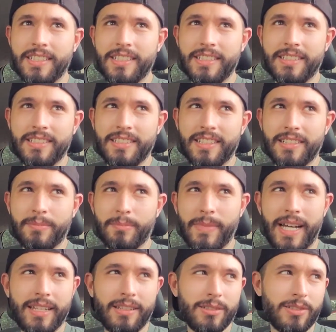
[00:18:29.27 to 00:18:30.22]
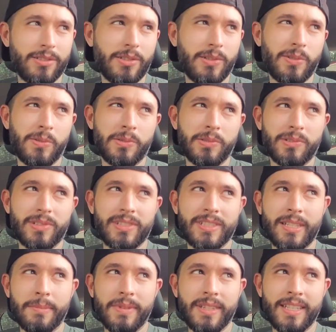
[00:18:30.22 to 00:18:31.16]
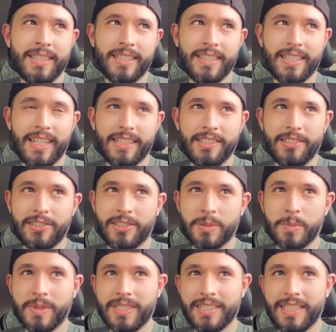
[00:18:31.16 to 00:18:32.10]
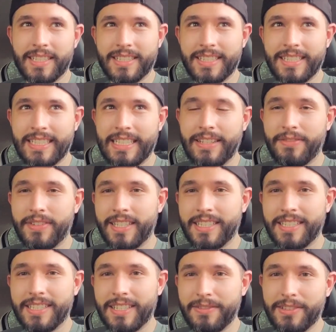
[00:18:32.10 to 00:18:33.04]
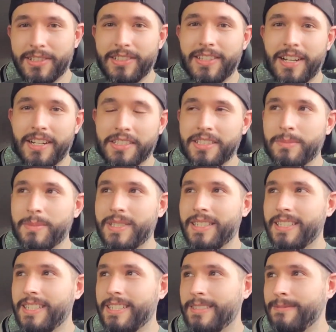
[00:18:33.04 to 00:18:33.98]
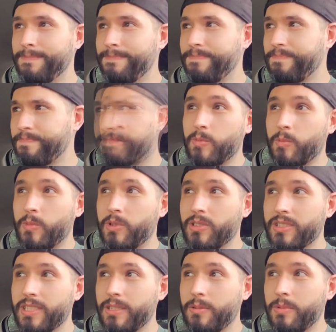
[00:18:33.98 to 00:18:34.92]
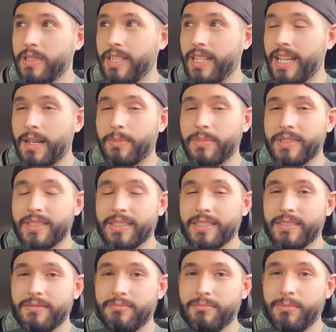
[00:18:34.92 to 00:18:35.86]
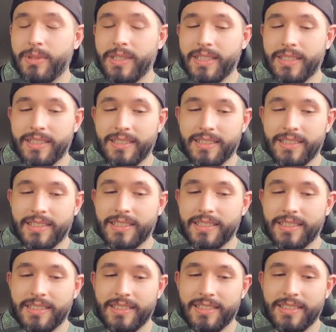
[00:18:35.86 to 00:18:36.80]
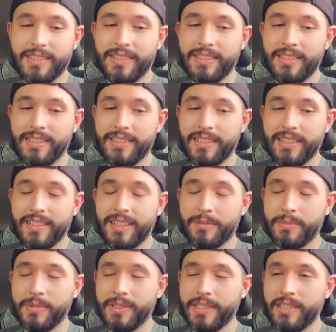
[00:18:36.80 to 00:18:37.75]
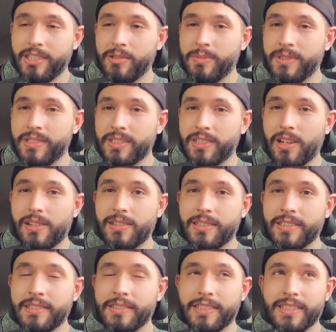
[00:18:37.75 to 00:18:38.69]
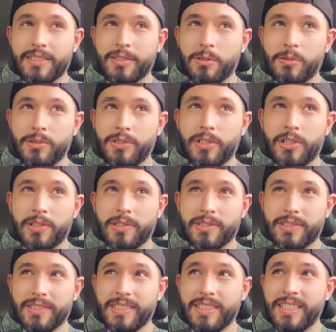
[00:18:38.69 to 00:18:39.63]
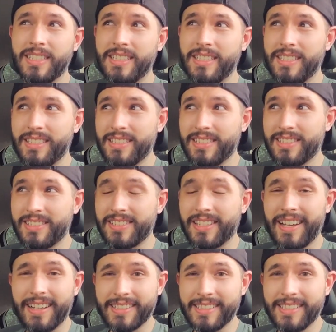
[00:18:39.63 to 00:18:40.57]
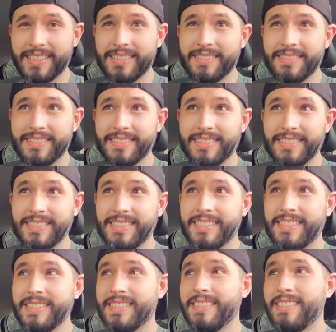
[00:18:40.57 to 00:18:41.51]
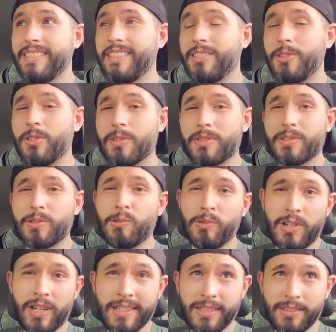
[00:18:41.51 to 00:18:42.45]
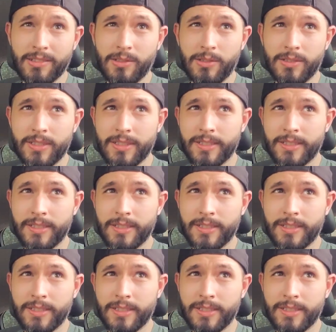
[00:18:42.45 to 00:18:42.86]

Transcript: a milestone or something that I determine is like significant enough to document again. We'll see what happens, but yeah, I'm really hoping to call it on this whole dirt saga, the Dirt Chronicles.